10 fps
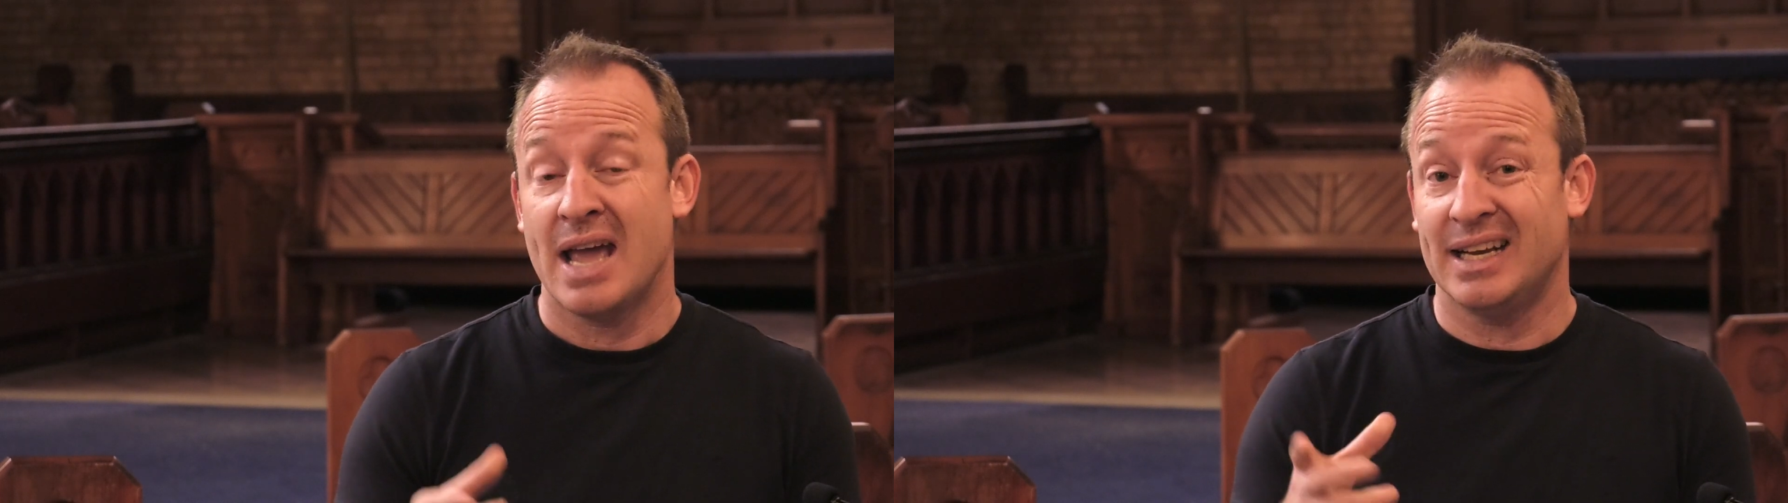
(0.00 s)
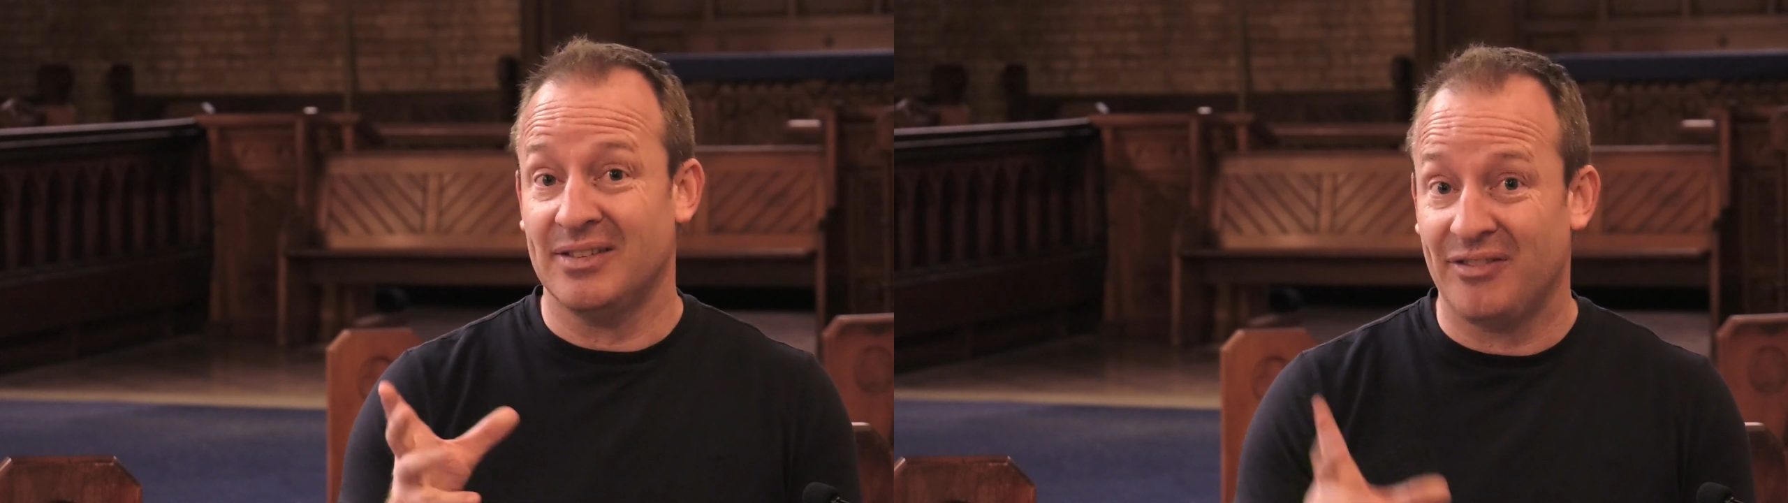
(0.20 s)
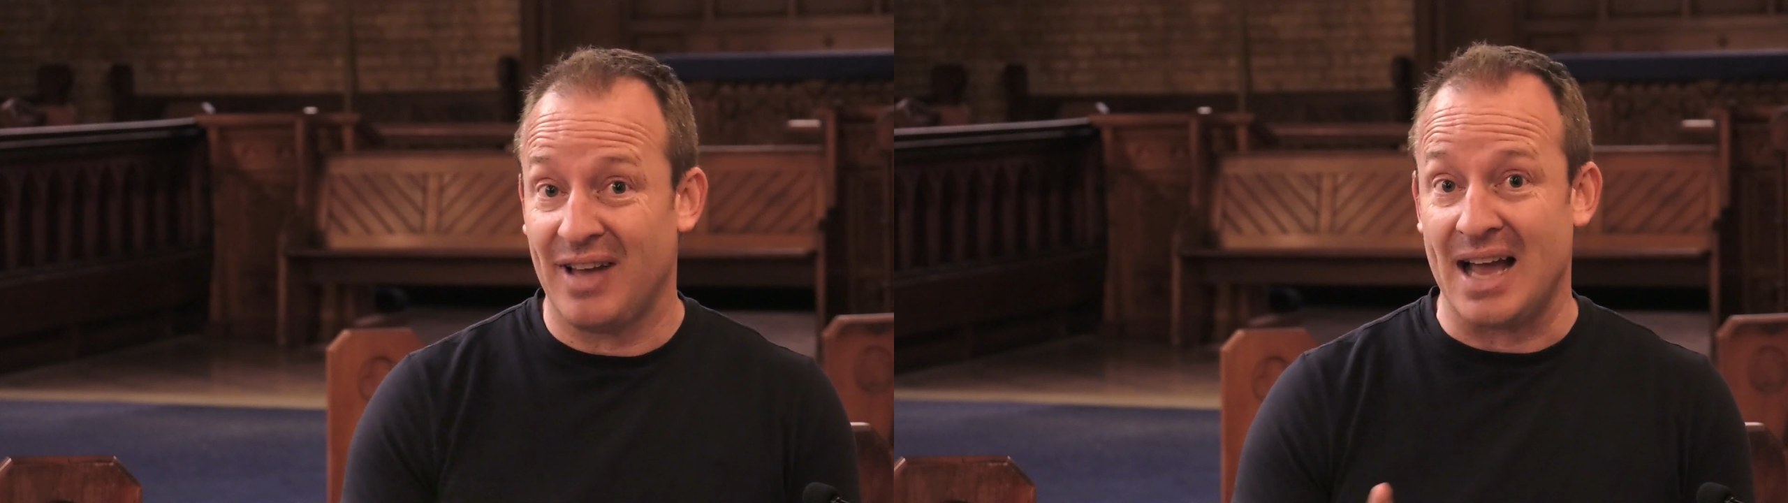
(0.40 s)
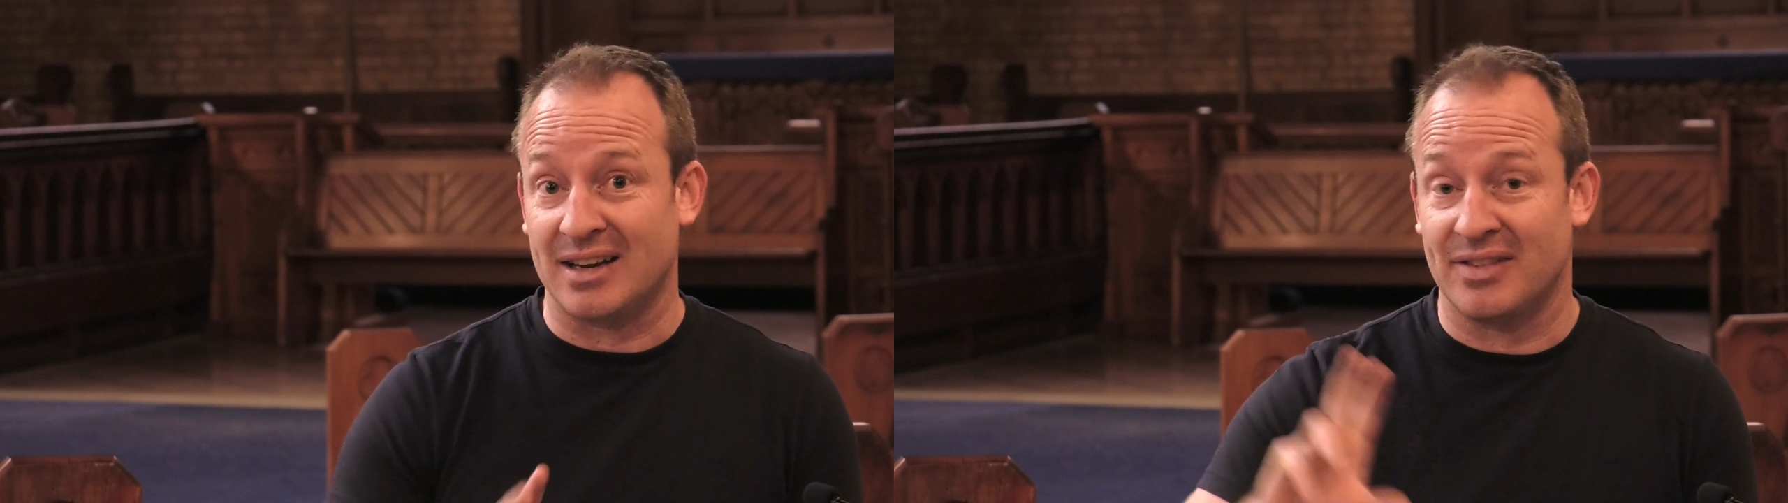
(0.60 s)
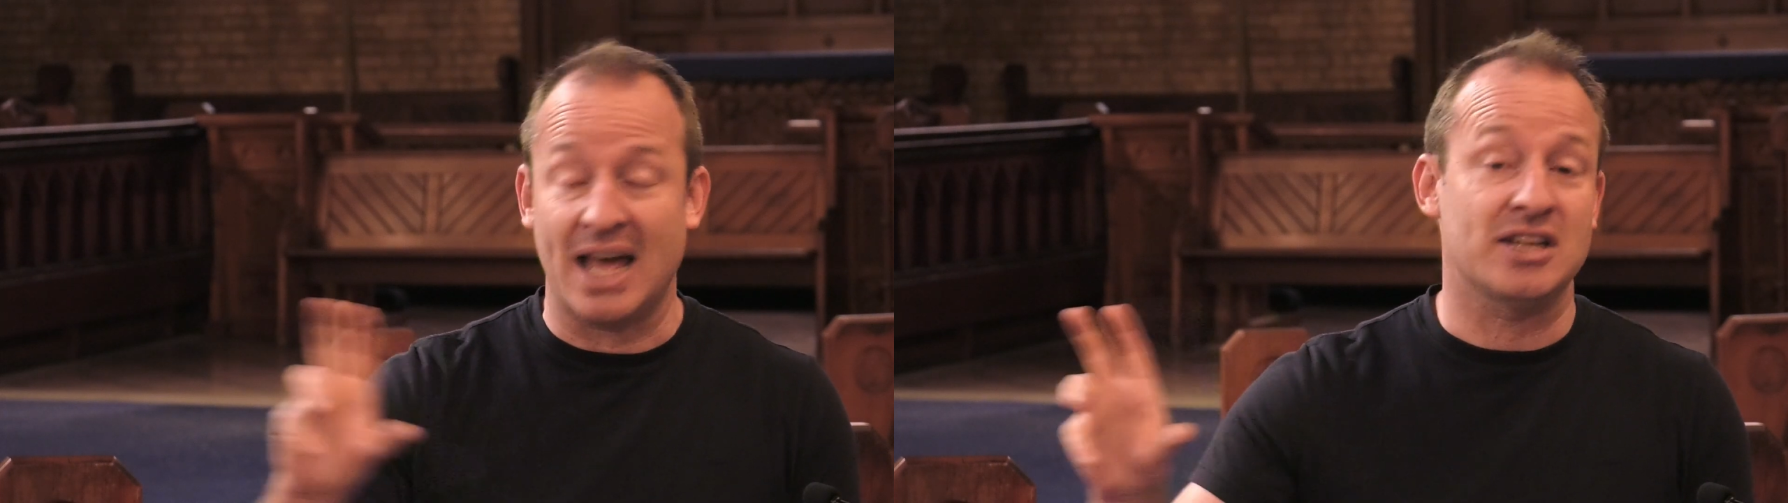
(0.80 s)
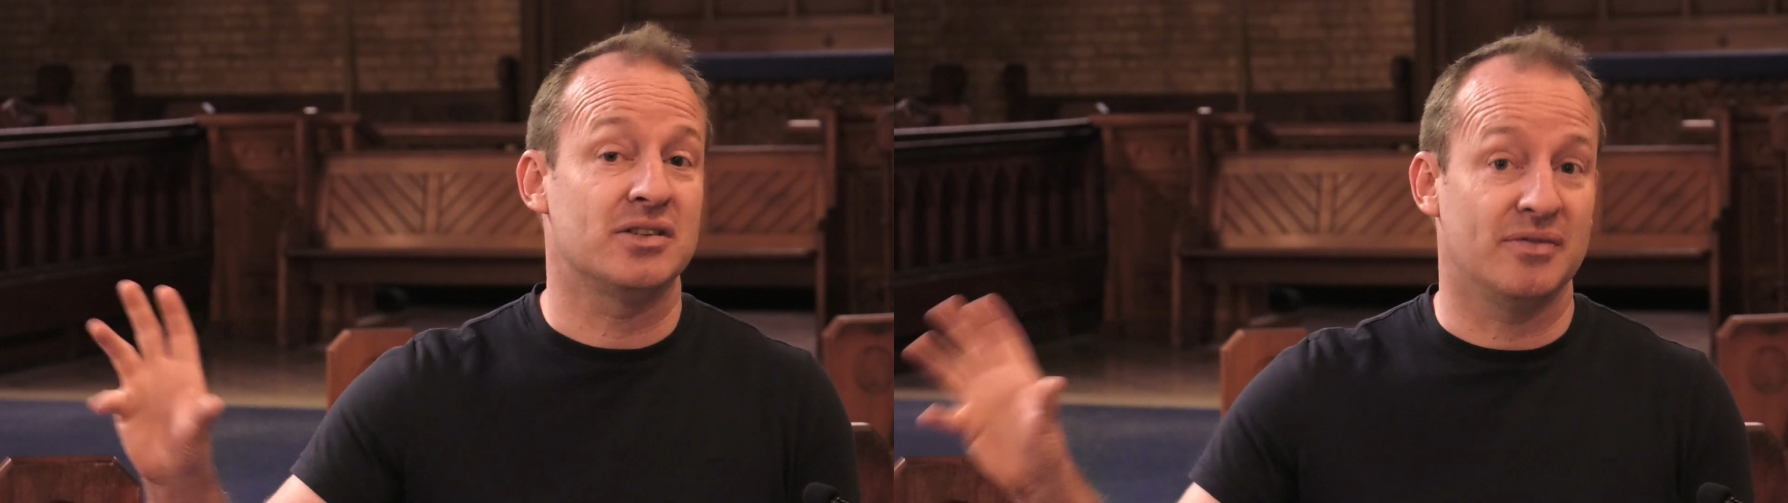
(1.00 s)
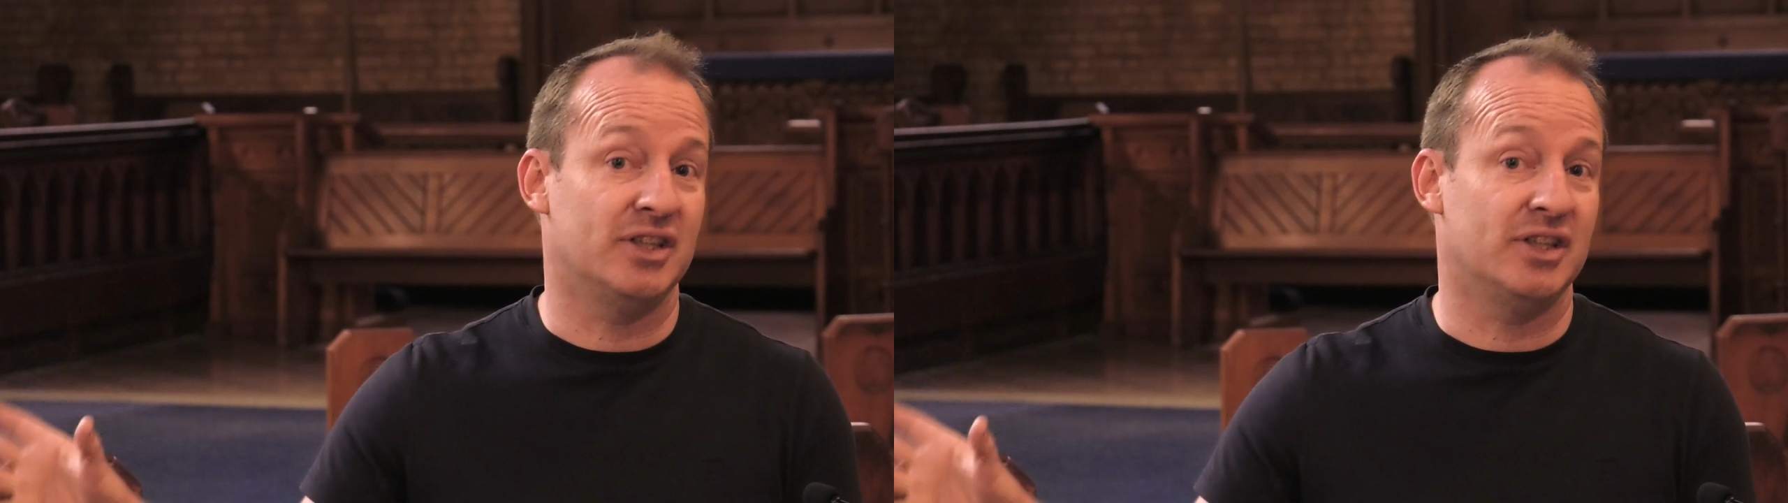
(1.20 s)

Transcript: And in fact, that's the